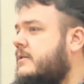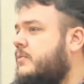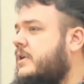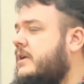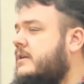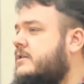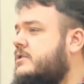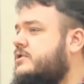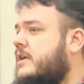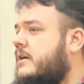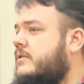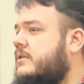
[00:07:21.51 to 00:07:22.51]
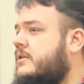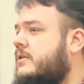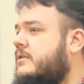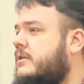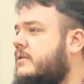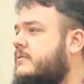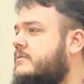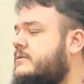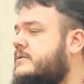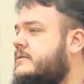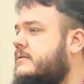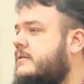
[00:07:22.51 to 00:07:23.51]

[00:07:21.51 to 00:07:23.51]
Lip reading: We need to share the good news.